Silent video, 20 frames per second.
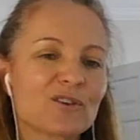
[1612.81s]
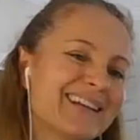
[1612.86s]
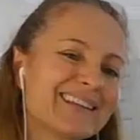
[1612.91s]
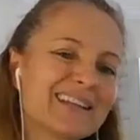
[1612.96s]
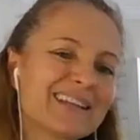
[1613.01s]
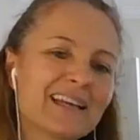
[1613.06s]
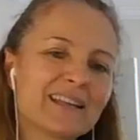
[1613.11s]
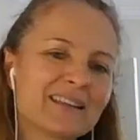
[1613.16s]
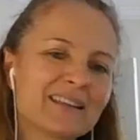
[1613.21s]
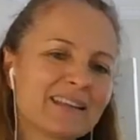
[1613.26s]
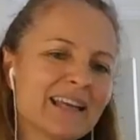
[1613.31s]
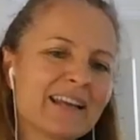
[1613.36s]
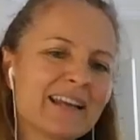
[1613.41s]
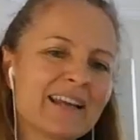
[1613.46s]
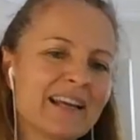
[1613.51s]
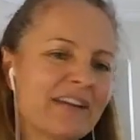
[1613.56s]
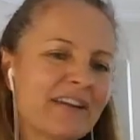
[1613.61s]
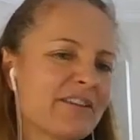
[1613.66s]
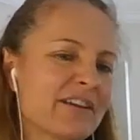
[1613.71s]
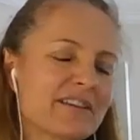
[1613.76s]
that
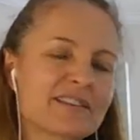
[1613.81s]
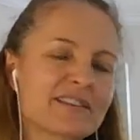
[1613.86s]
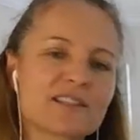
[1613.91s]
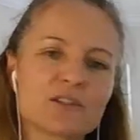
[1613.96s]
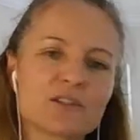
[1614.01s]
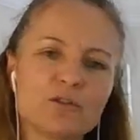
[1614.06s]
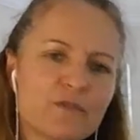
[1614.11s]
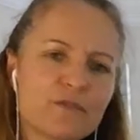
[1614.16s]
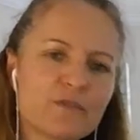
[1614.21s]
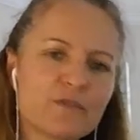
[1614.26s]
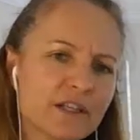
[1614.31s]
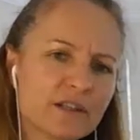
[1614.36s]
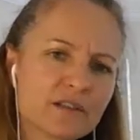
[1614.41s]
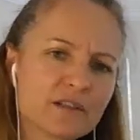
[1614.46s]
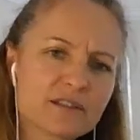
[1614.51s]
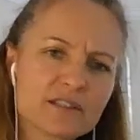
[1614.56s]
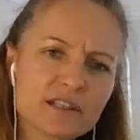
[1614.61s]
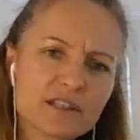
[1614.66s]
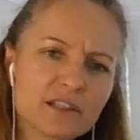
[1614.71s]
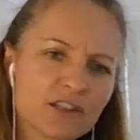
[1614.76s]
area still
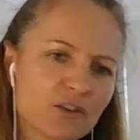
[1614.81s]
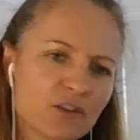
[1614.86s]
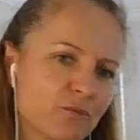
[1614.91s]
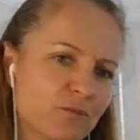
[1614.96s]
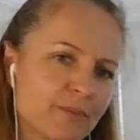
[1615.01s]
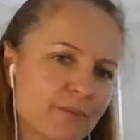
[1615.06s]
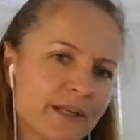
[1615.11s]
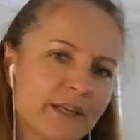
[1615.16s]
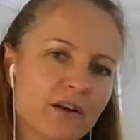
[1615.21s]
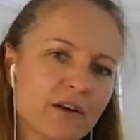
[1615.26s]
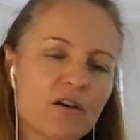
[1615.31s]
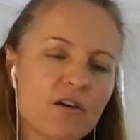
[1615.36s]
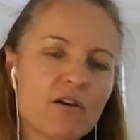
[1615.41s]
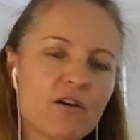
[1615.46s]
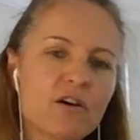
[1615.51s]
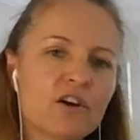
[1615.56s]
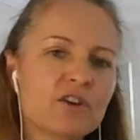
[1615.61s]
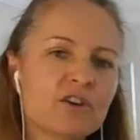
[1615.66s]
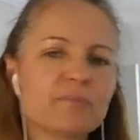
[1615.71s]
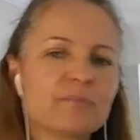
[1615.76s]
feels a little bit
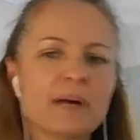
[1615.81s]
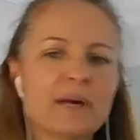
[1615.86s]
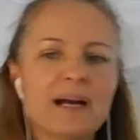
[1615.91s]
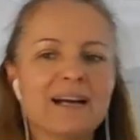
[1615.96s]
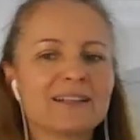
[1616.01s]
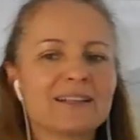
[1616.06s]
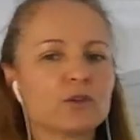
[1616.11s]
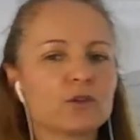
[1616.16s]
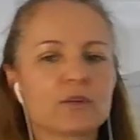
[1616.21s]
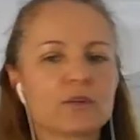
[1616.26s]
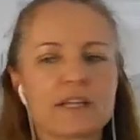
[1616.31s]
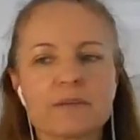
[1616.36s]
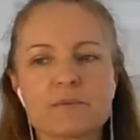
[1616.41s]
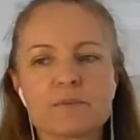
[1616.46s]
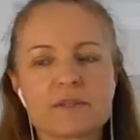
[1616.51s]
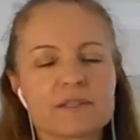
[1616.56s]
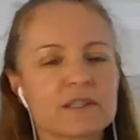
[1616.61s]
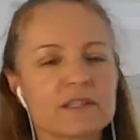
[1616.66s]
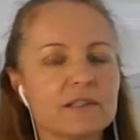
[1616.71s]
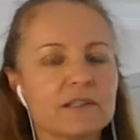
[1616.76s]
odd, but look, it
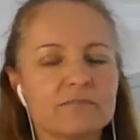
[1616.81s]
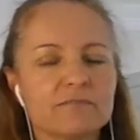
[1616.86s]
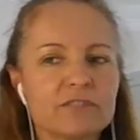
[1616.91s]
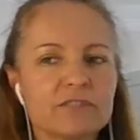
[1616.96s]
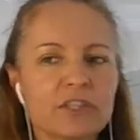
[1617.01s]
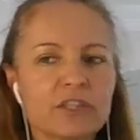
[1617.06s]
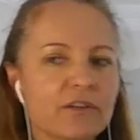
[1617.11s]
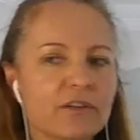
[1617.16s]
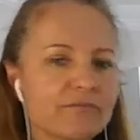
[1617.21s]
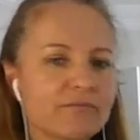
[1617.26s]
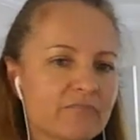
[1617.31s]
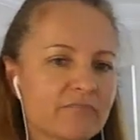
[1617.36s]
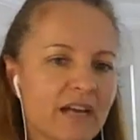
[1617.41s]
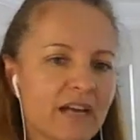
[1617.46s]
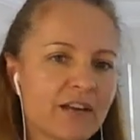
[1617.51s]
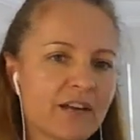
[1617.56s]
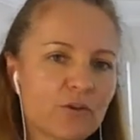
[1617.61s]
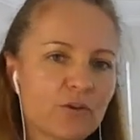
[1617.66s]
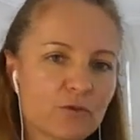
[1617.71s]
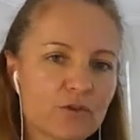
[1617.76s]
was a
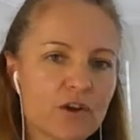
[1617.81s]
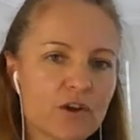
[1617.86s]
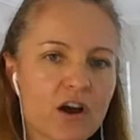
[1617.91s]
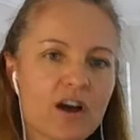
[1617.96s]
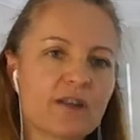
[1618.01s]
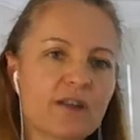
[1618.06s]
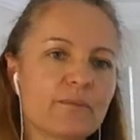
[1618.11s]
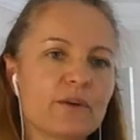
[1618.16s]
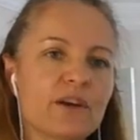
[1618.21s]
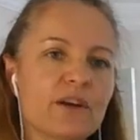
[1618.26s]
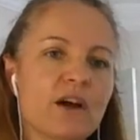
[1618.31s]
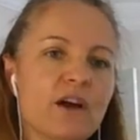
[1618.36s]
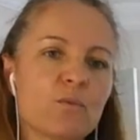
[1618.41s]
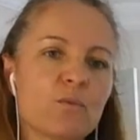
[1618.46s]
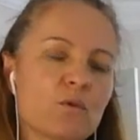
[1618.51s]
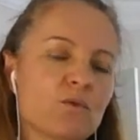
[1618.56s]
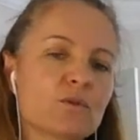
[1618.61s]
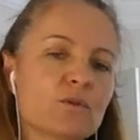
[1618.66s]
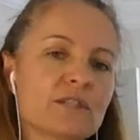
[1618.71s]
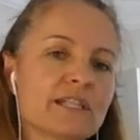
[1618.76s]
8 or 9 when I
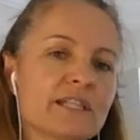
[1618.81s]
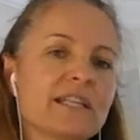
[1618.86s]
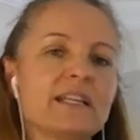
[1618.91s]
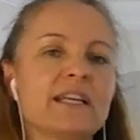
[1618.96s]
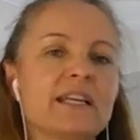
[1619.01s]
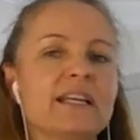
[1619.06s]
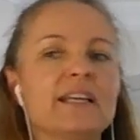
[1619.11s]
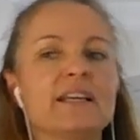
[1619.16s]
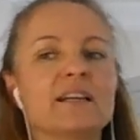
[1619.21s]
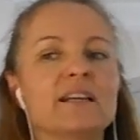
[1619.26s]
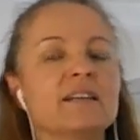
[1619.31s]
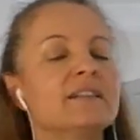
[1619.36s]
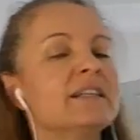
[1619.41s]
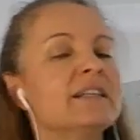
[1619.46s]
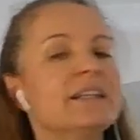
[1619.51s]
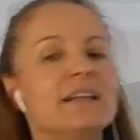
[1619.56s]
walked in here.